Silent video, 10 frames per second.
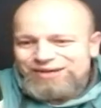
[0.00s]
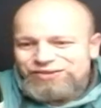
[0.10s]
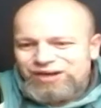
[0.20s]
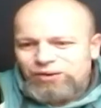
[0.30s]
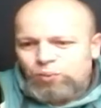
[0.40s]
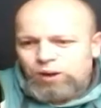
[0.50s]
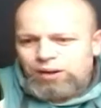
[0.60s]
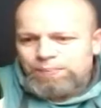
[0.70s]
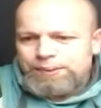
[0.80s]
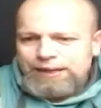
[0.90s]
So the
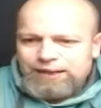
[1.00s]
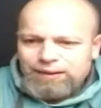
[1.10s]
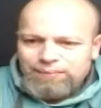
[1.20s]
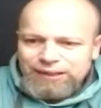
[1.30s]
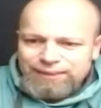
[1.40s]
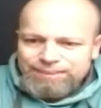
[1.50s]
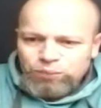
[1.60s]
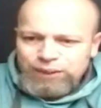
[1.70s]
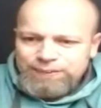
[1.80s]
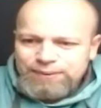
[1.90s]
Wild Beer Company.
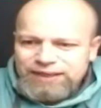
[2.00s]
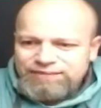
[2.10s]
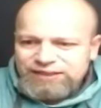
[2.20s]
We believe